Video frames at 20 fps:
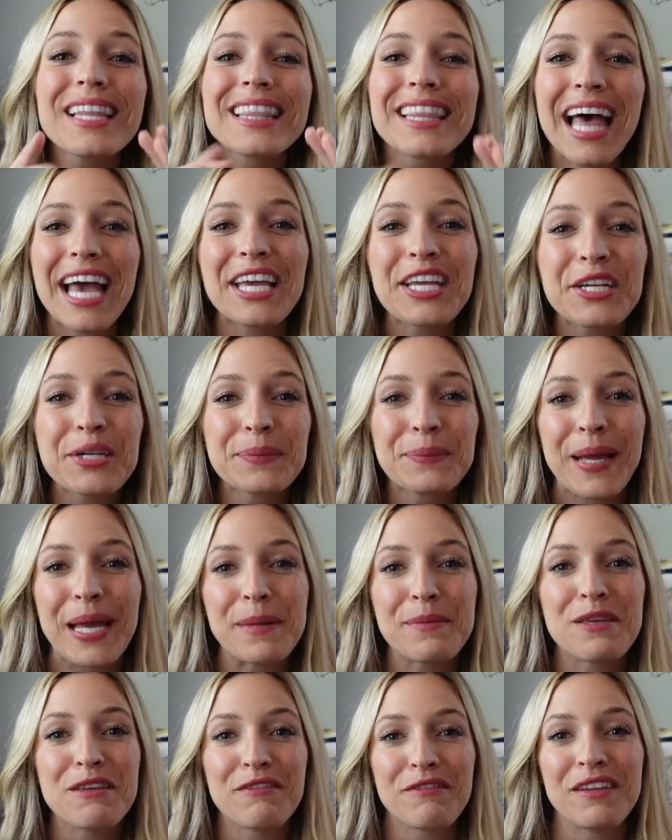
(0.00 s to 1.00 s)
let your
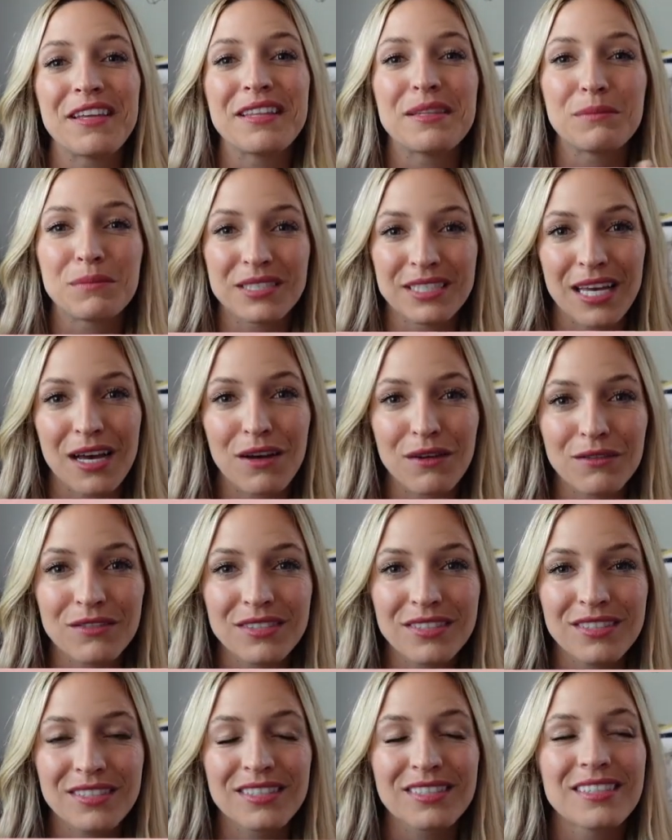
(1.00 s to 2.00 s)
baby feed
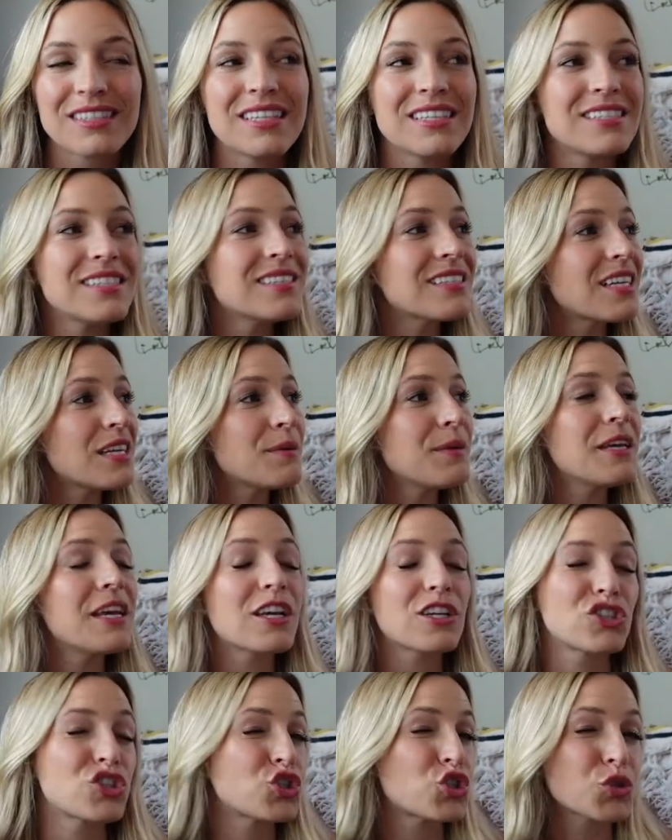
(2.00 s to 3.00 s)
themselves. This is going to be
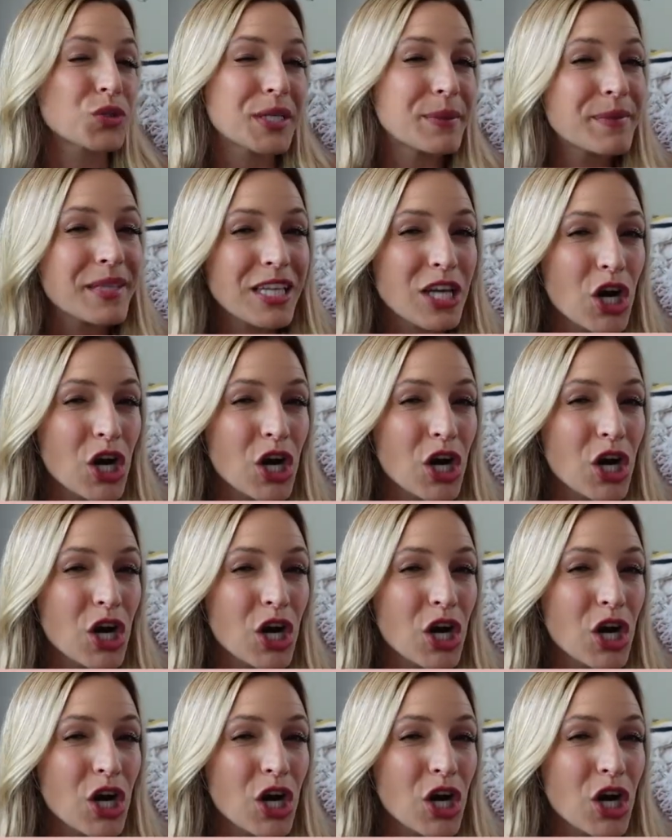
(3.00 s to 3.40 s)
extremely